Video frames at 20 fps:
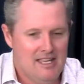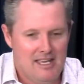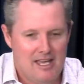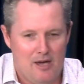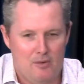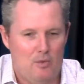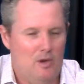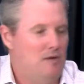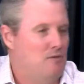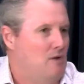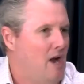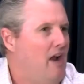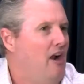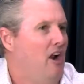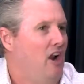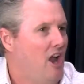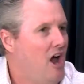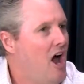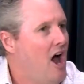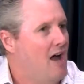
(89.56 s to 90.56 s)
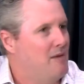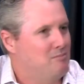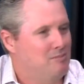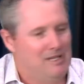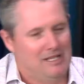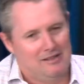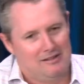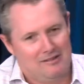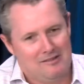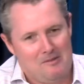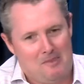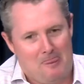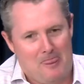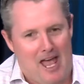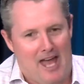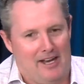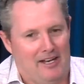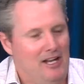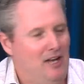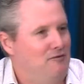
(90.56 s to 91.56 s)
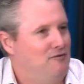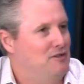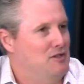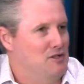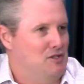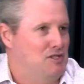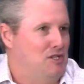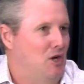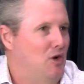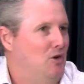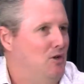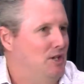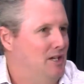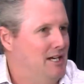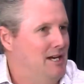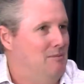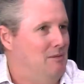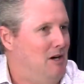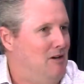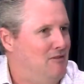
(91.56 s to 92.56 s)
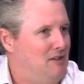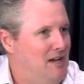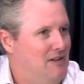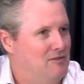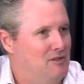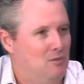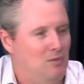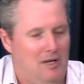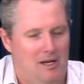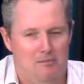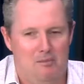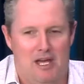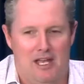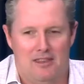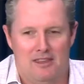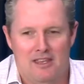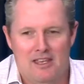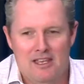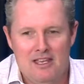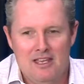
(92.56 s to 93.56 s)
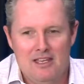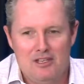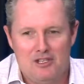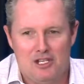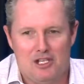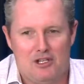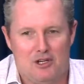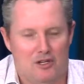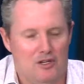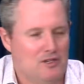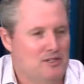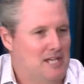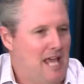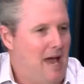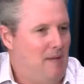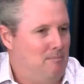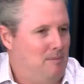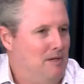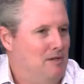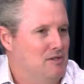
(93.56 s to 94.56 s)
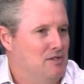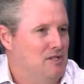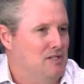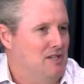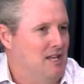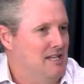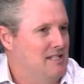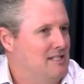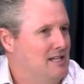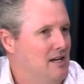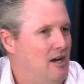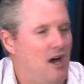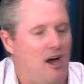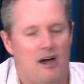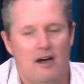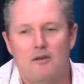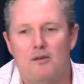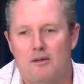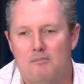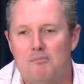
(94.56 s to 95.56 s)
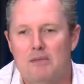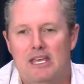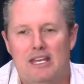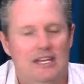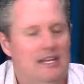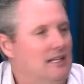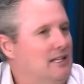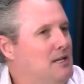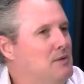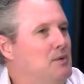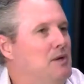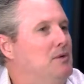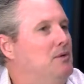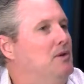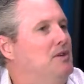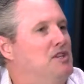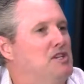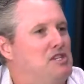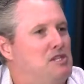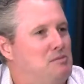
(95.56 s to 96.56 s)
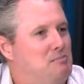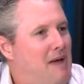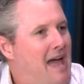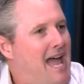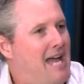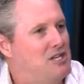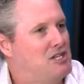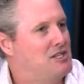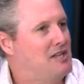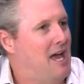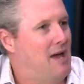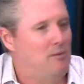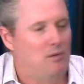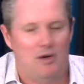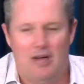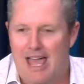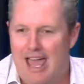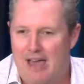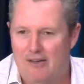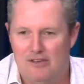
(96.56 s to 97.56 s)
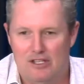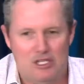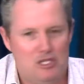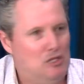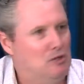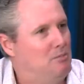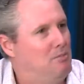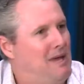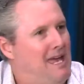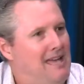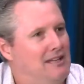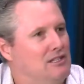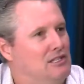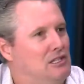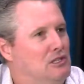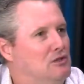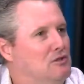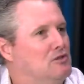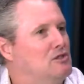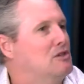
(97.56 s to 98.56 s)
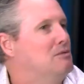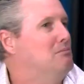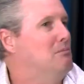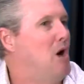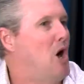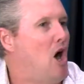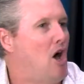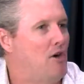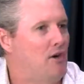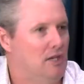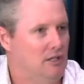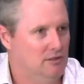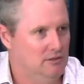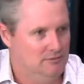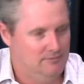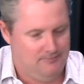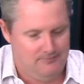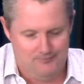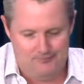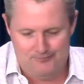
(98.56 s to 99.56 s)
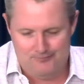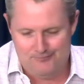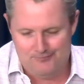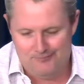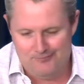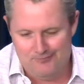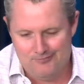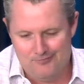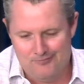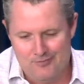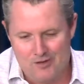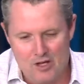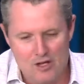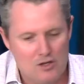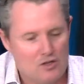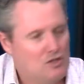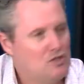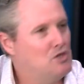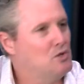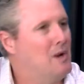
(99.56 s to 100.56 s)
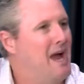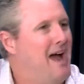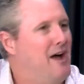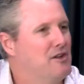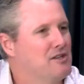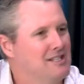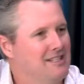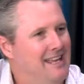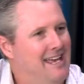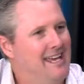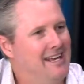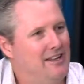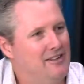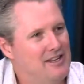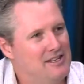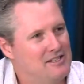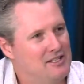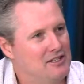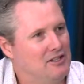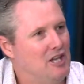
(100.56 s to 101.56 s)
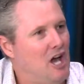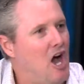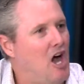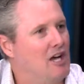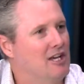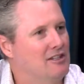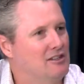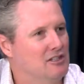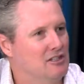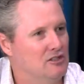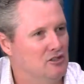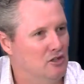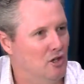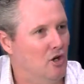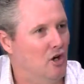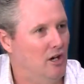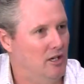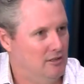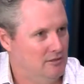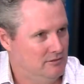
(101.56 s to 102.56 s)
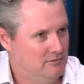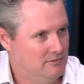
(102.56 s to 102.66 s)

And we run a lot, but not enough for the sole to come off after 1 month. She called Zappos and they said, oh, immediately we will dispatch that. We'll have a new pair to you tomorrow. 2 hours later, there's a knock at the door.